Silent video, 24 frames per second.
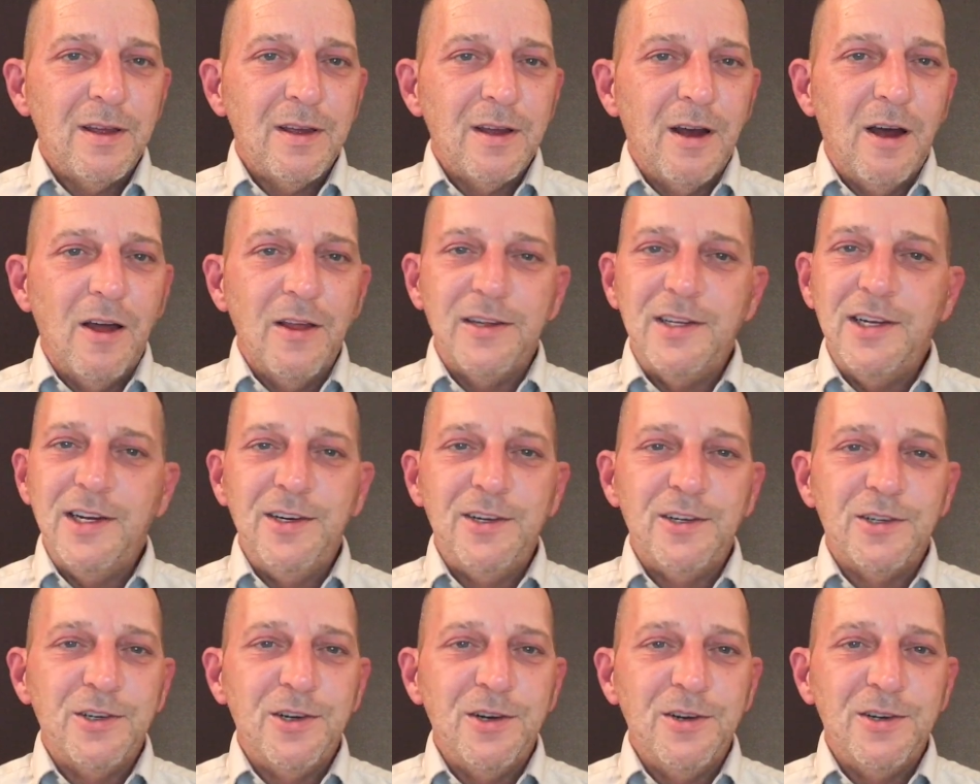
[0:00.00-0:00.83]
Oh, the
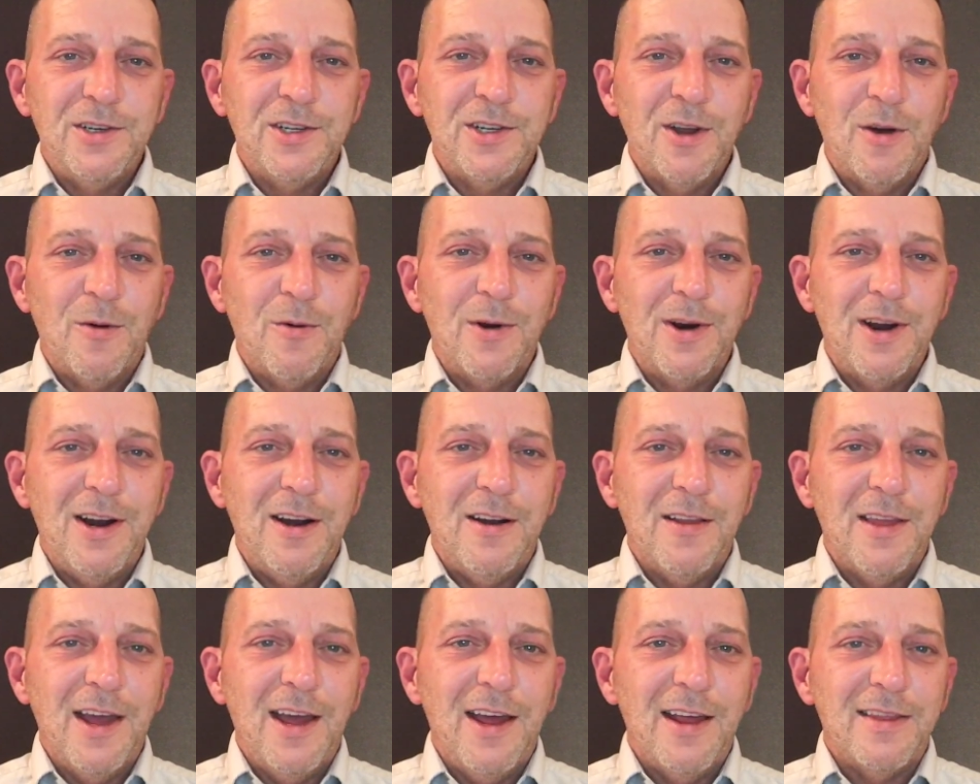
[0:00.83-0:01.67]
teachers unions don't want to
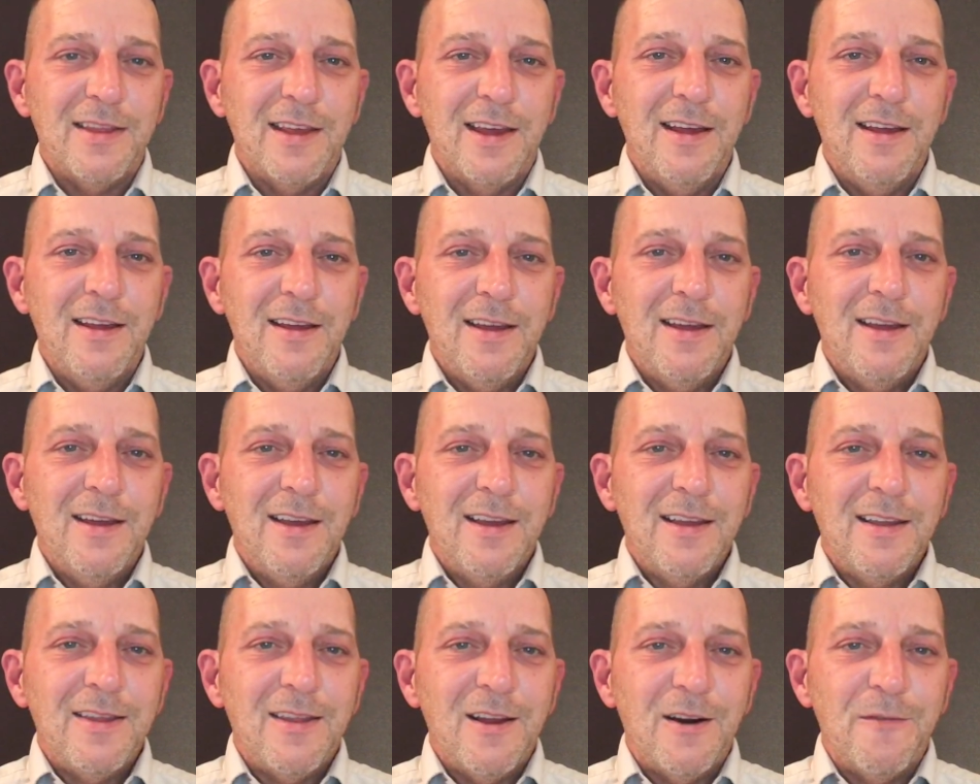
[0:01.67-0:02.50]
hear that.
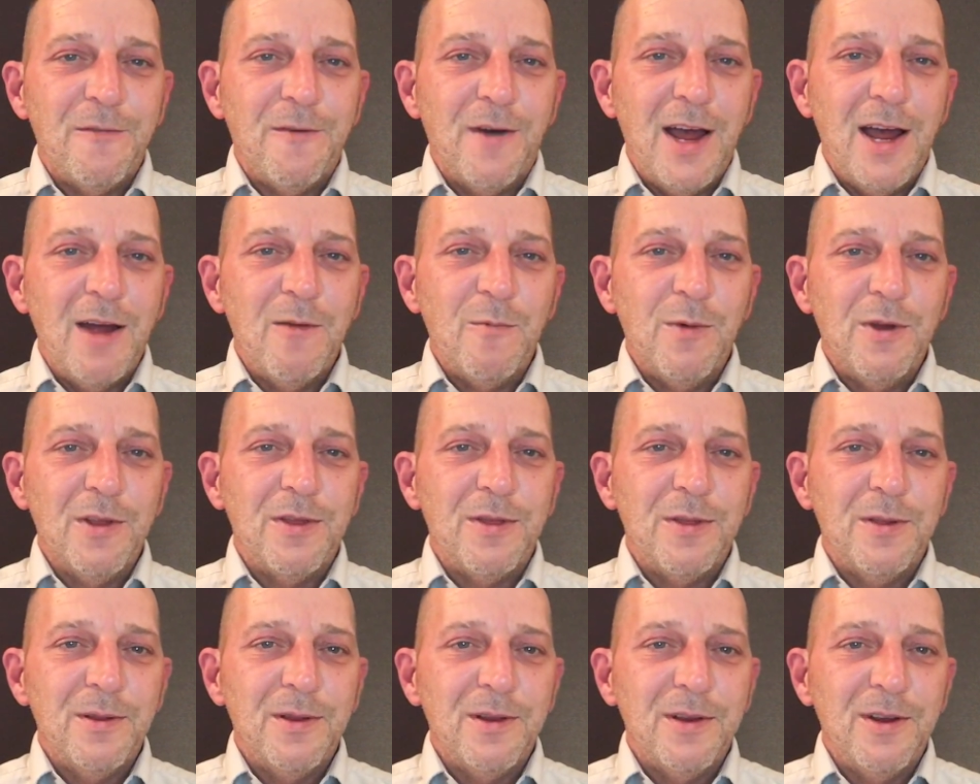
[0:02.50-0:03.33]
They're fine
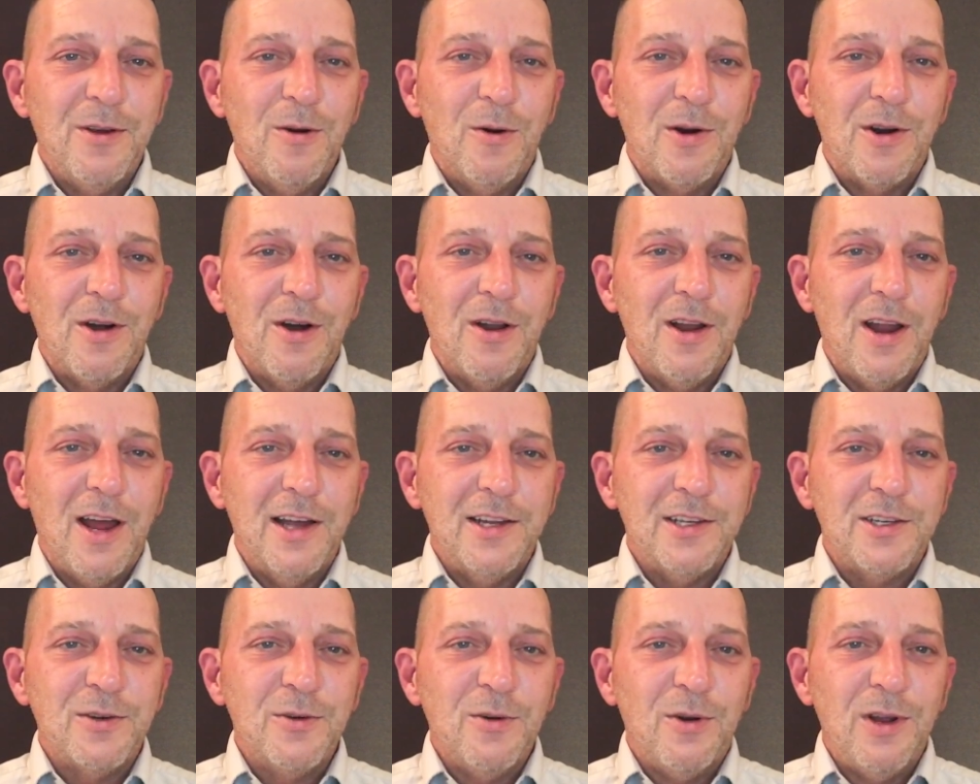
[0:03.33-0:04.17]
with going to
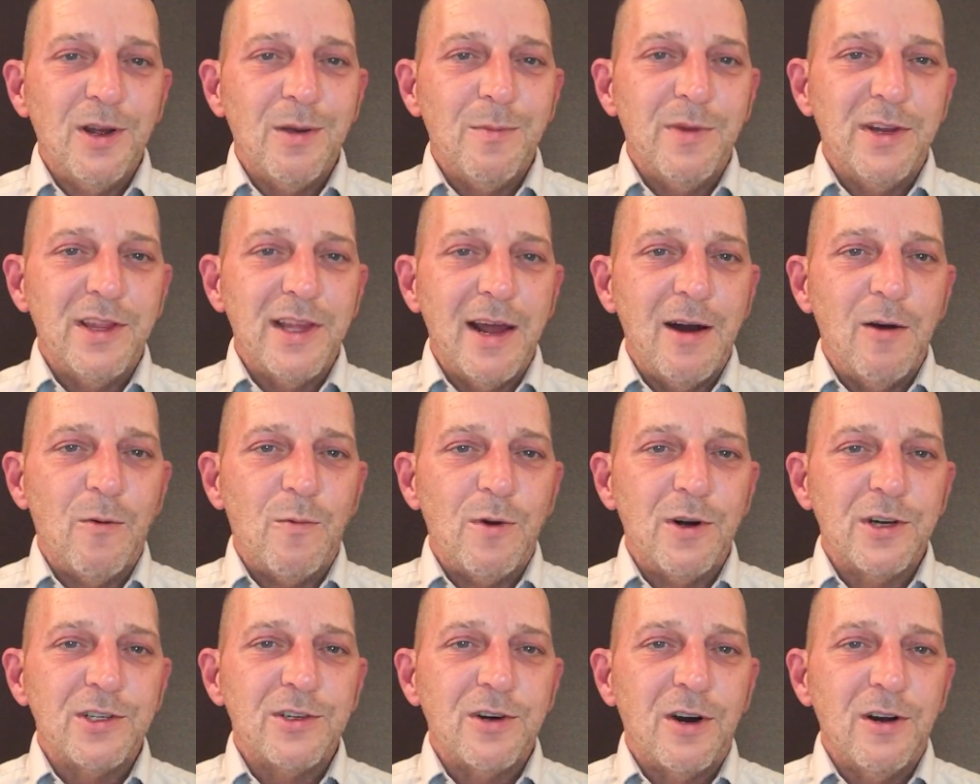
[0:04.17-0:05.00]
online schooling, but they don't
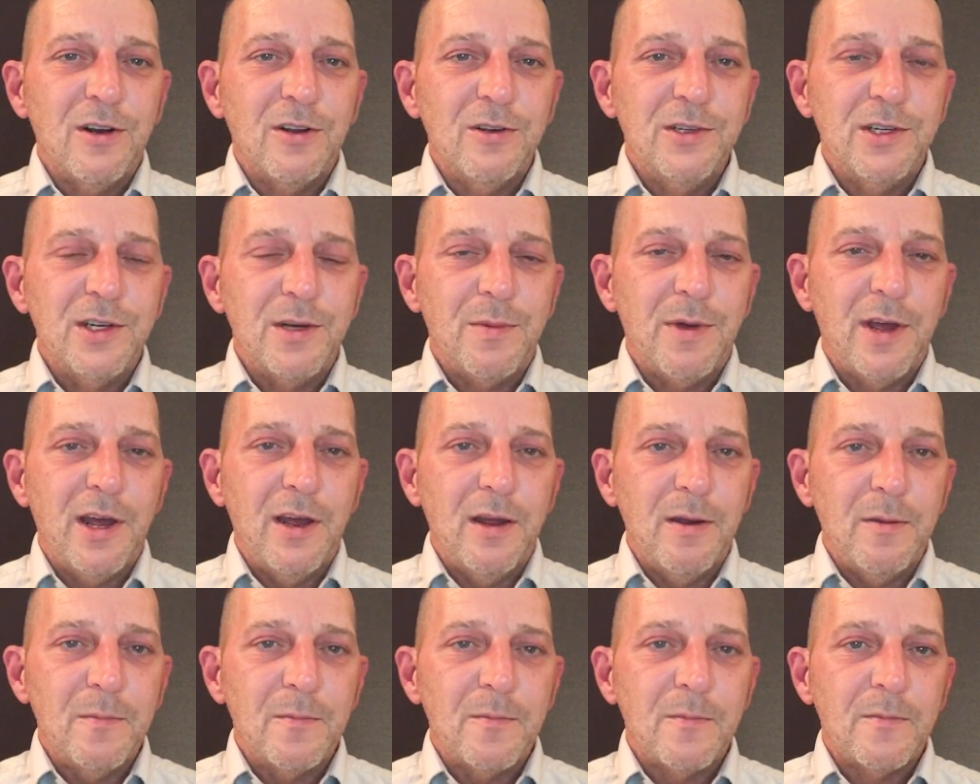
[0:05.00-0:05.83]
want to start losing
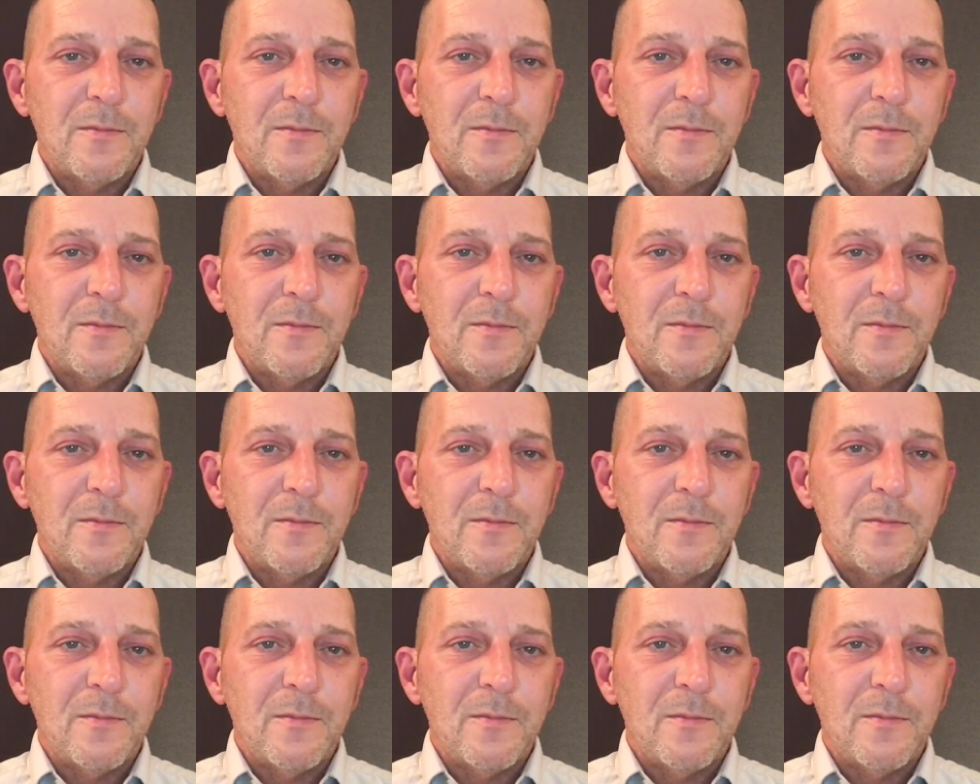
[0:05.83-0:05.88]
pay.